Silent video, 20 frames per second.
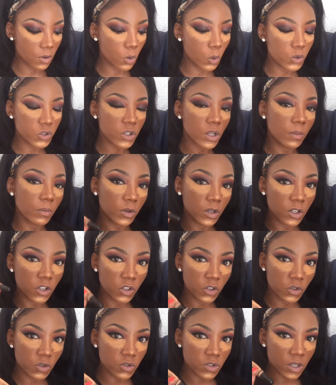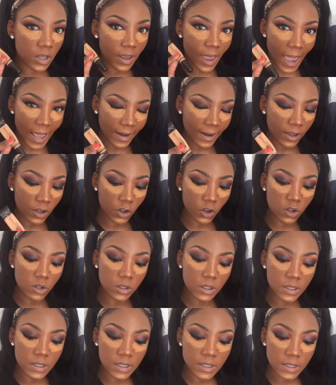Also, I'm going to use LA
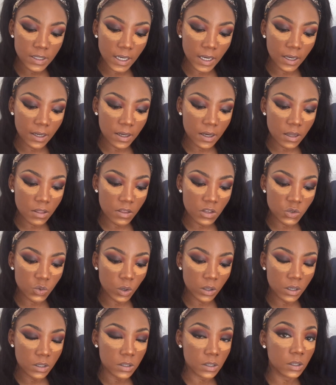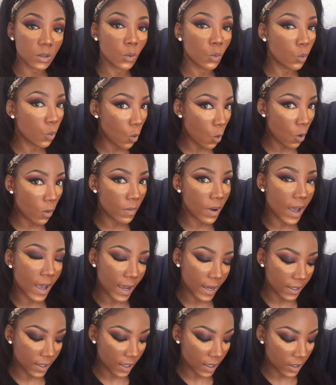Girl concealer. This one is in Warm
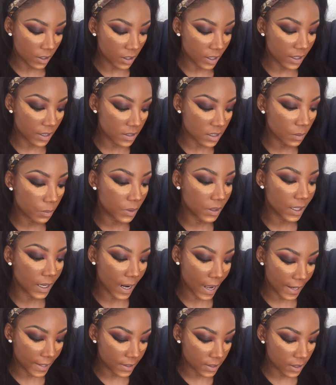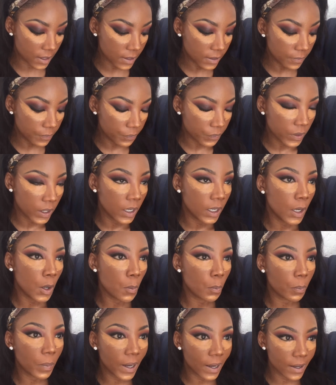Honey. It is a bit lighter,
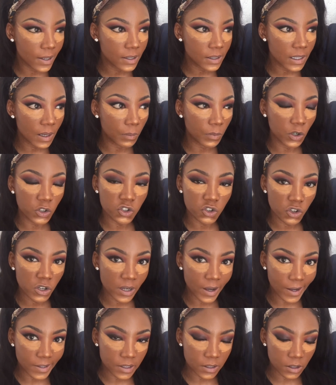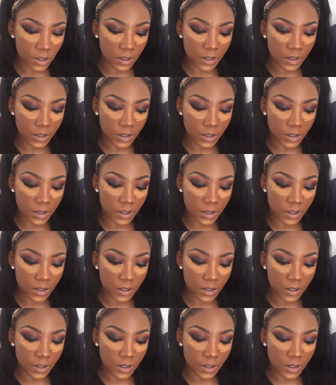but I'm going to show you guys a